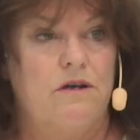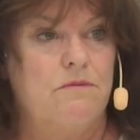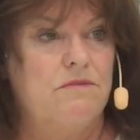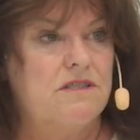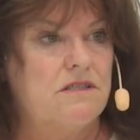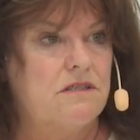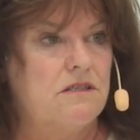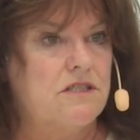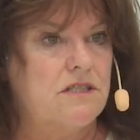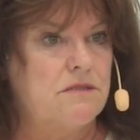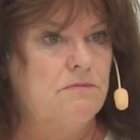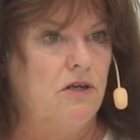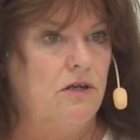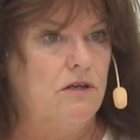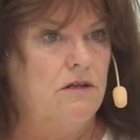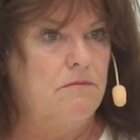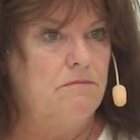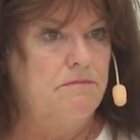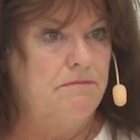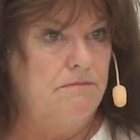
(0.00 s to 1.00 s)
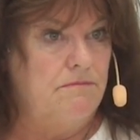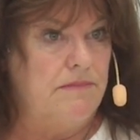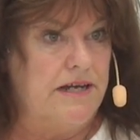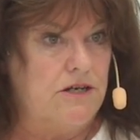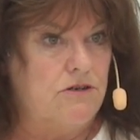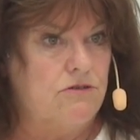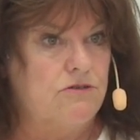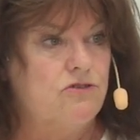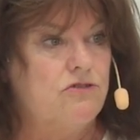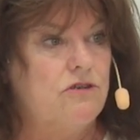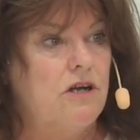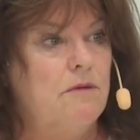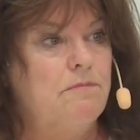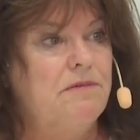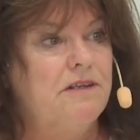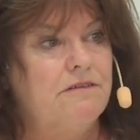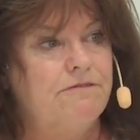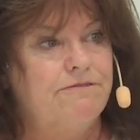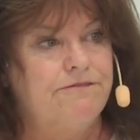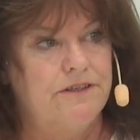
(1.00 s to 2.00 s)
it was a small
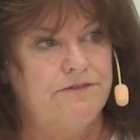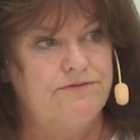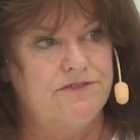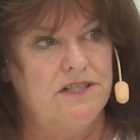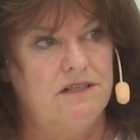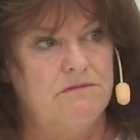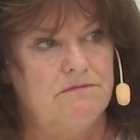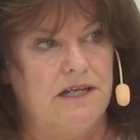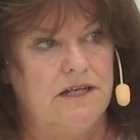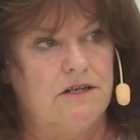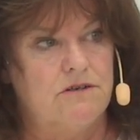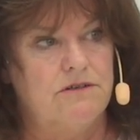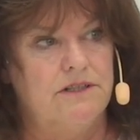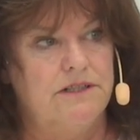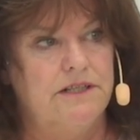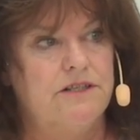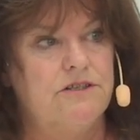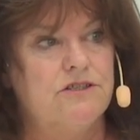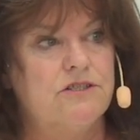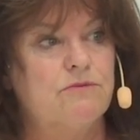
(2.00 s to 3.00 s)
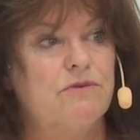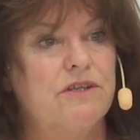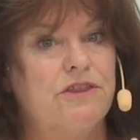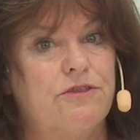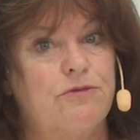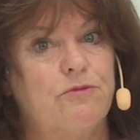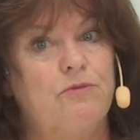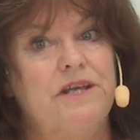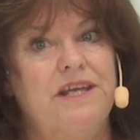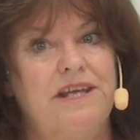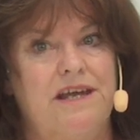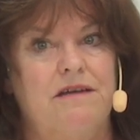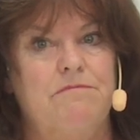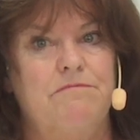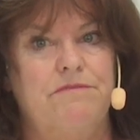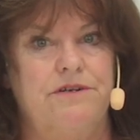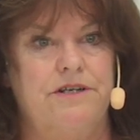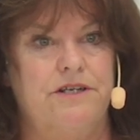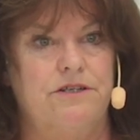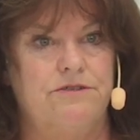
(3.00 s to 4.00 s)
microdroplet, 15 microliters with 3
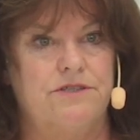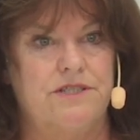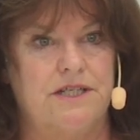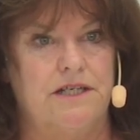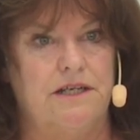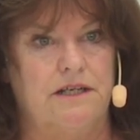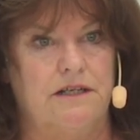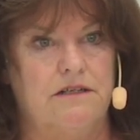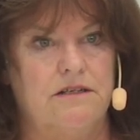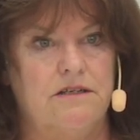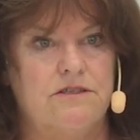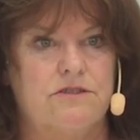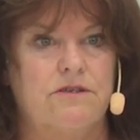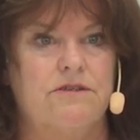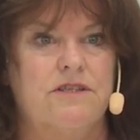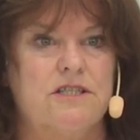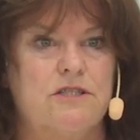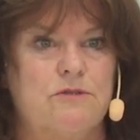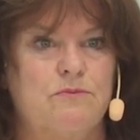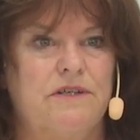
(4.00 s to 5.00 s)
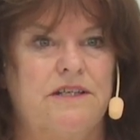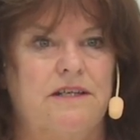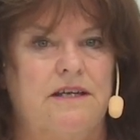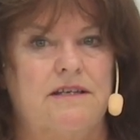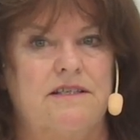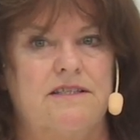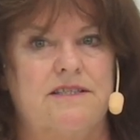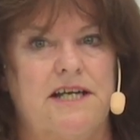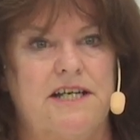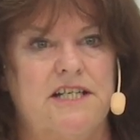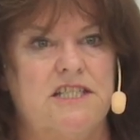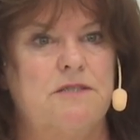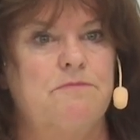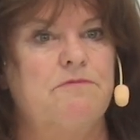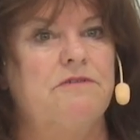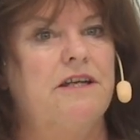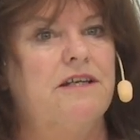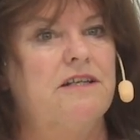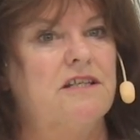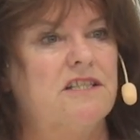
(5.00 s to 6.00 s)
embryos in it. So this would exasperate